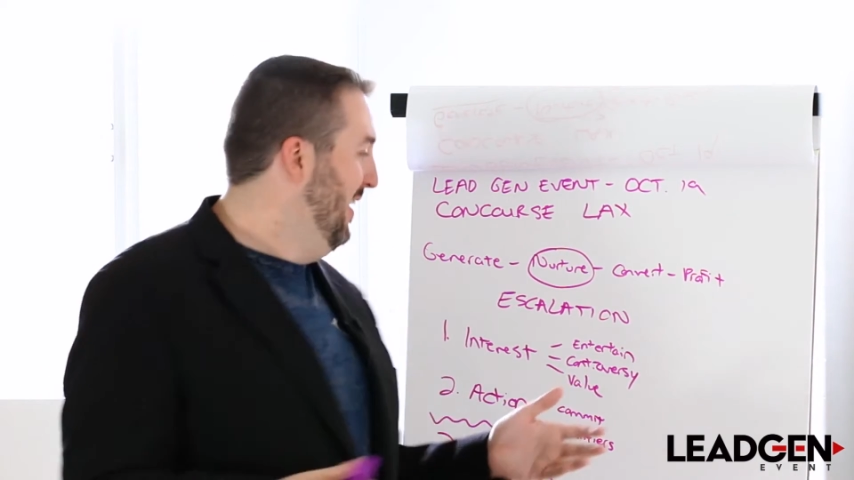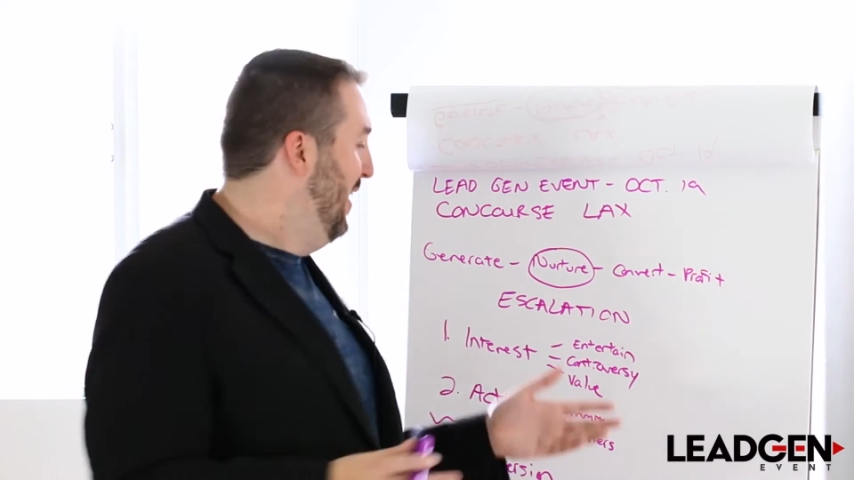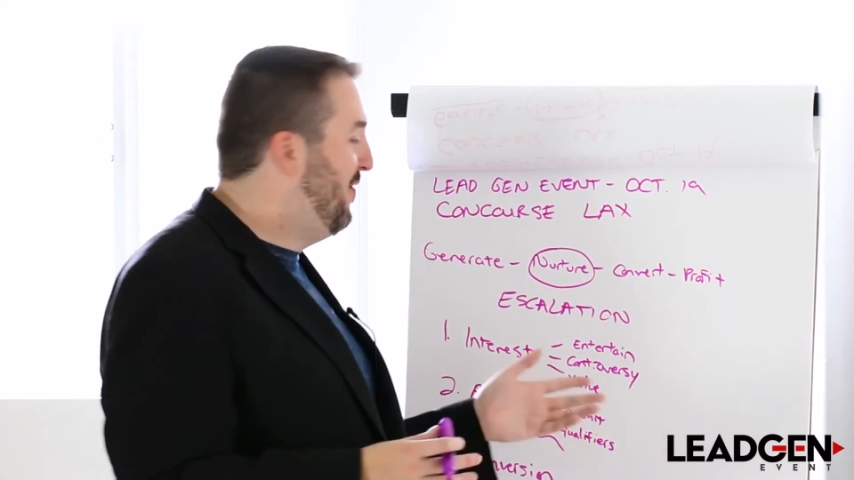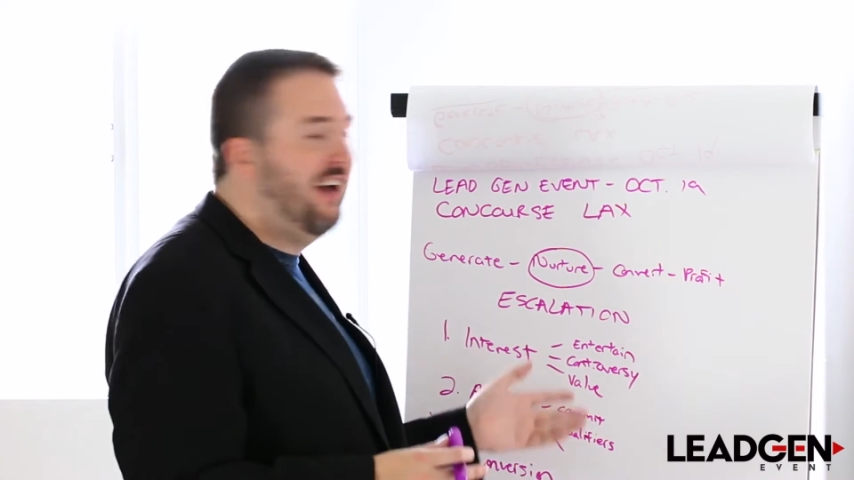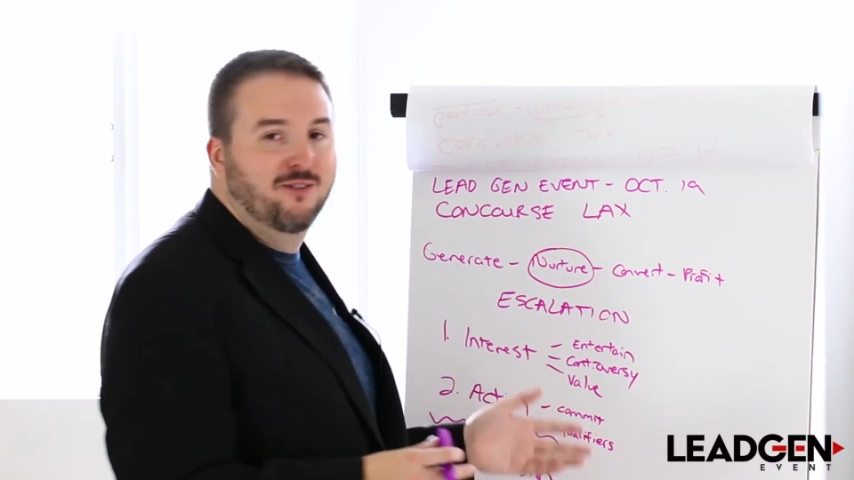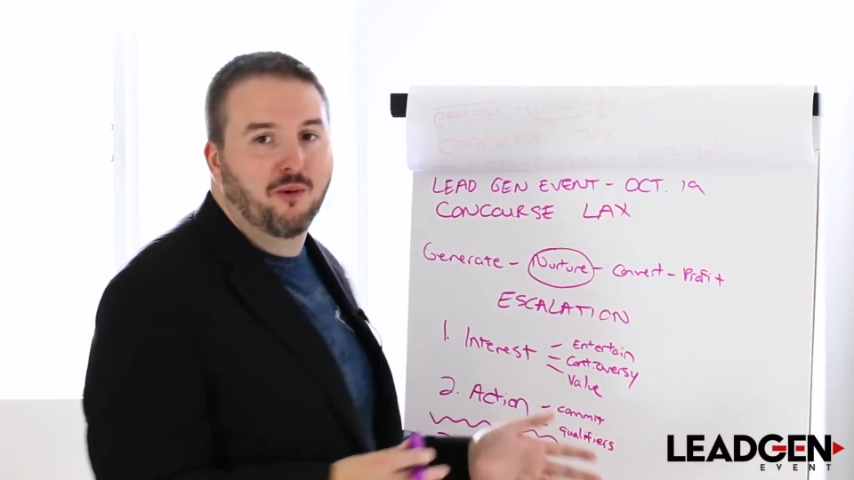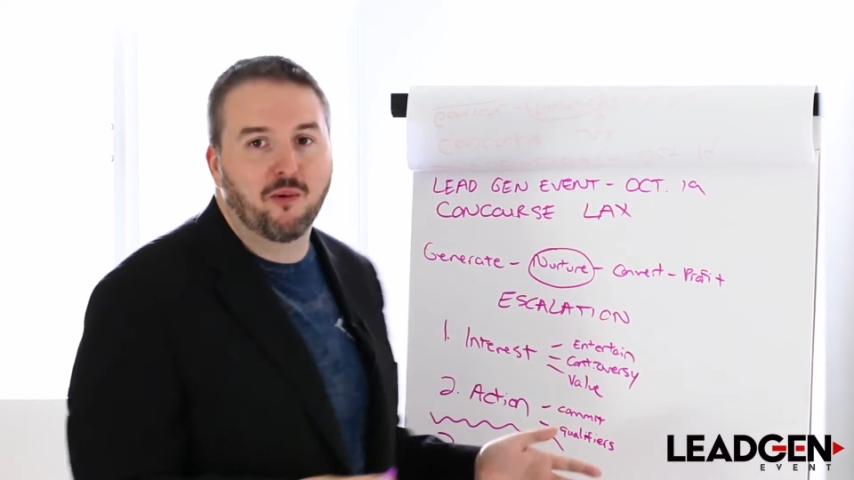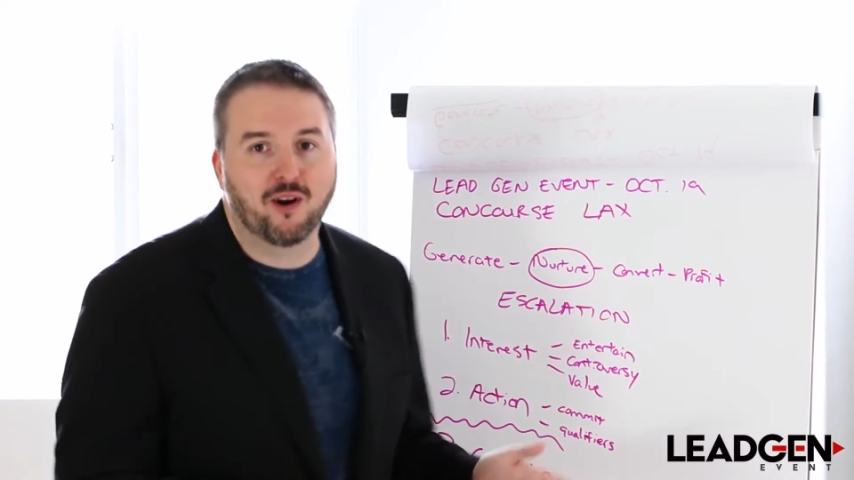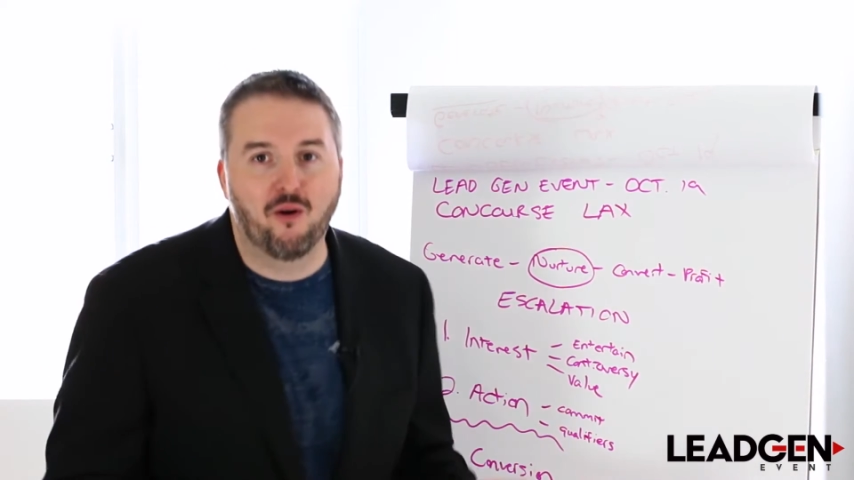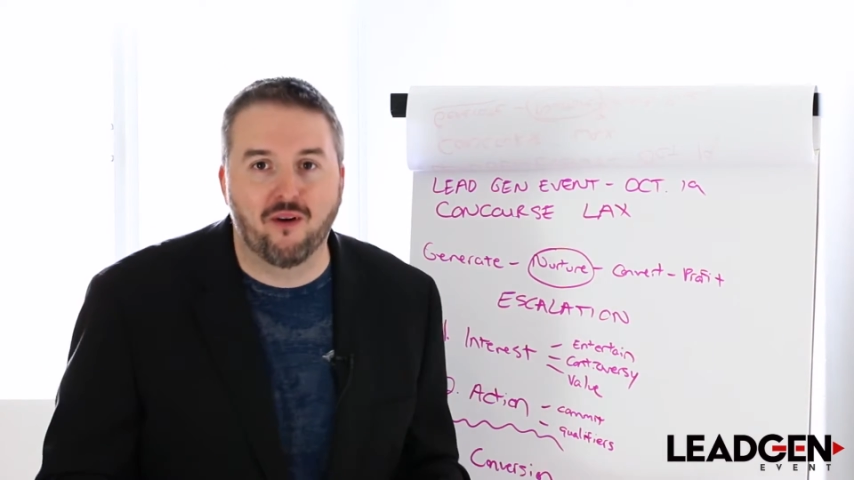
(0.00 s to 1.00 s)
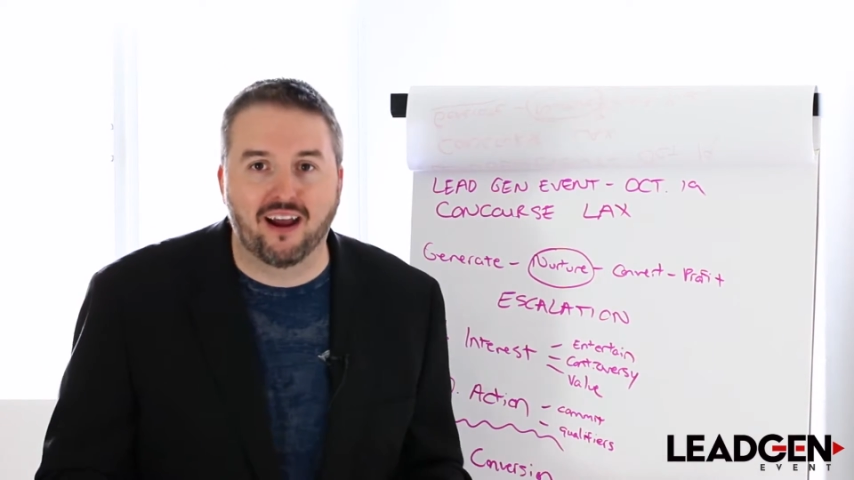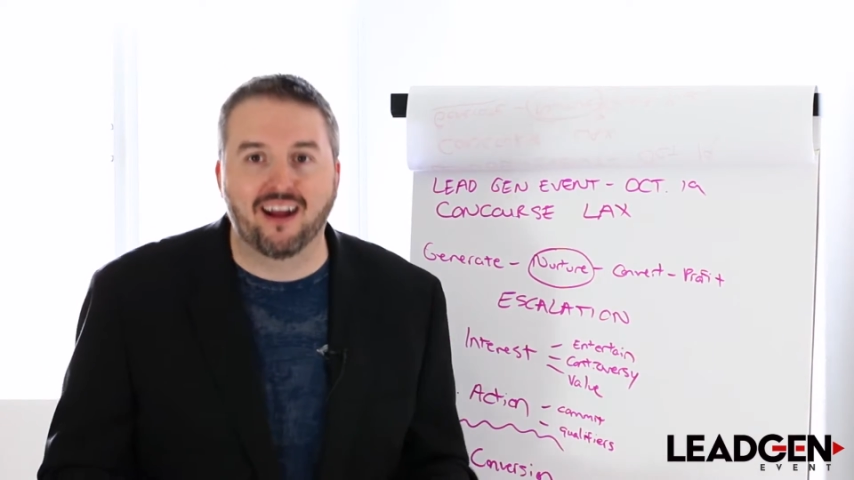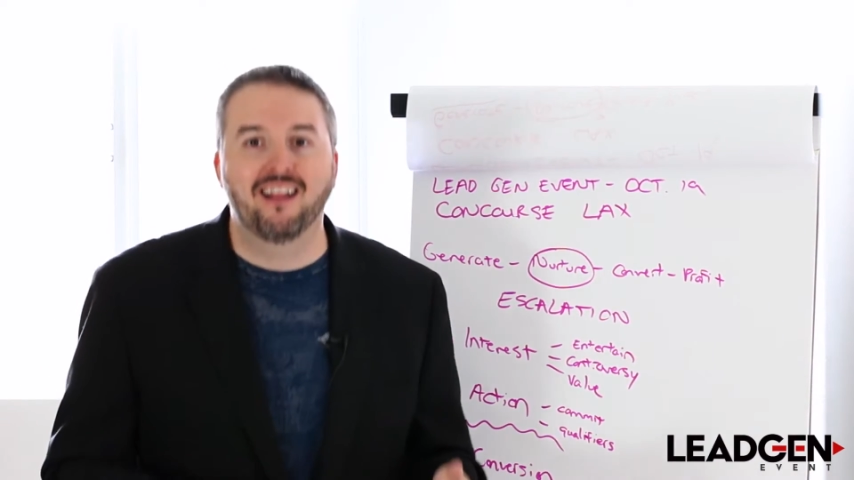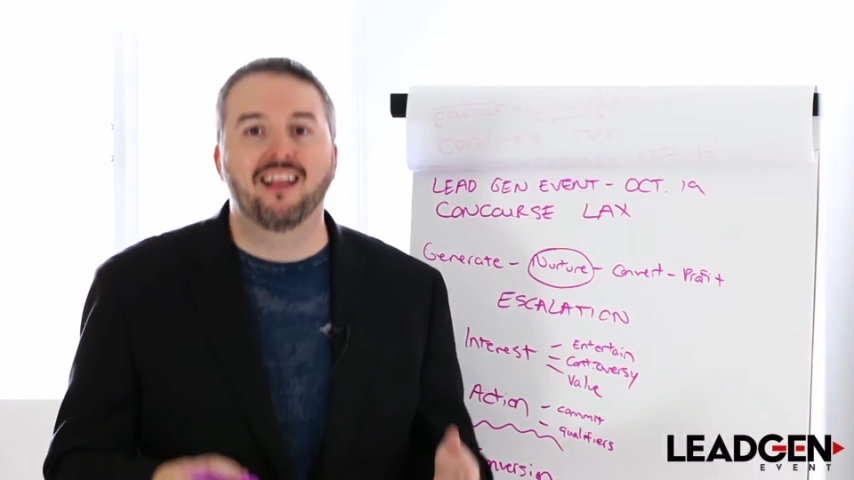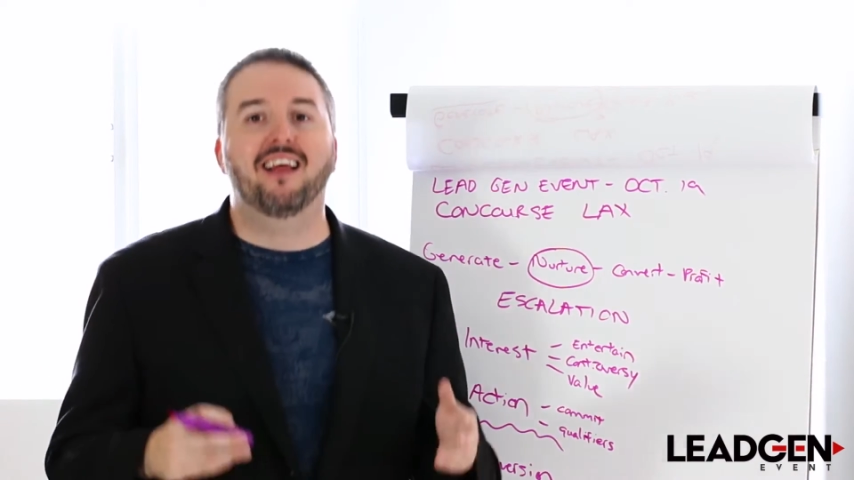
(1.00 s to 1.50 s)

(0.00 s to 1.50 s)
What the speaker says: if that's where we're going,